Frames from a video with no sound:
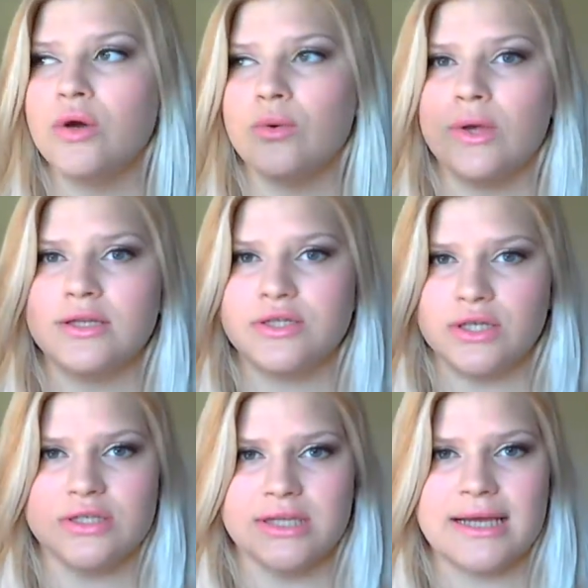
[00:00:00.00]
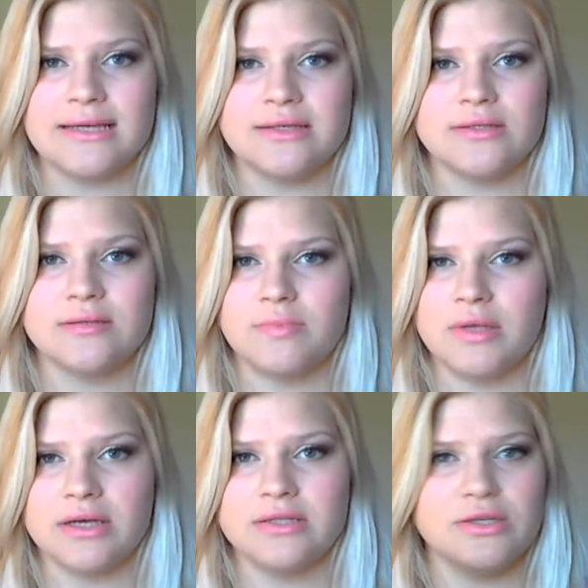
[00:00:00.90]
which is nice
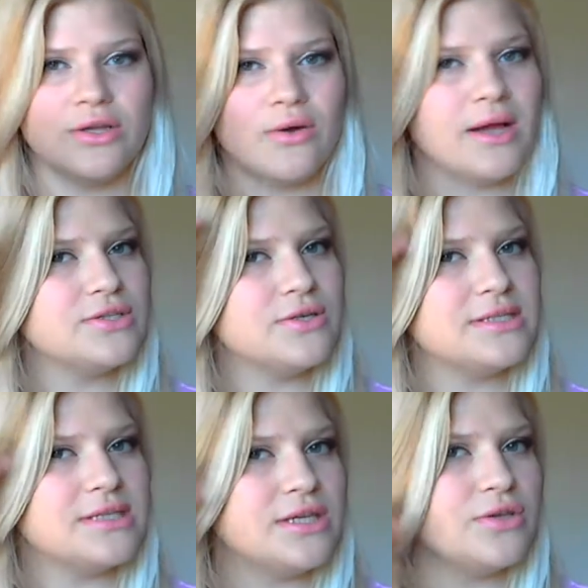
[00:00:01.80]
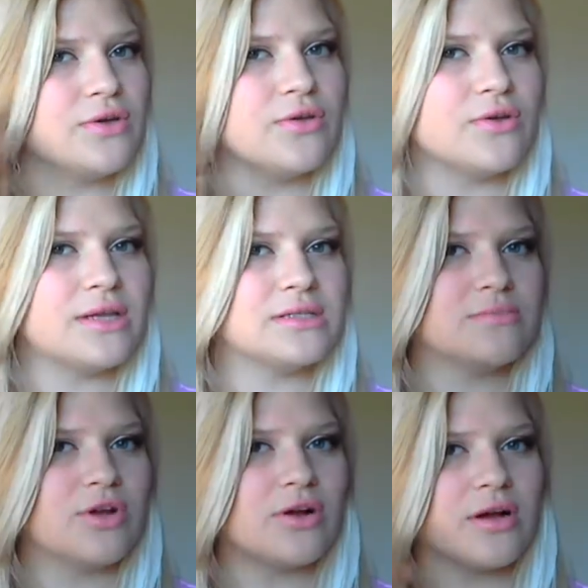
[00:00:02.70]
because, you know, as you can see, you know, you'll get
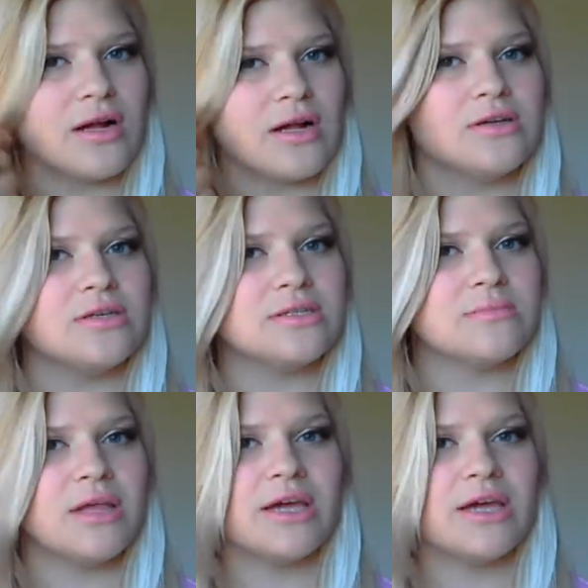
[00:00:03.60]
some darker colors, some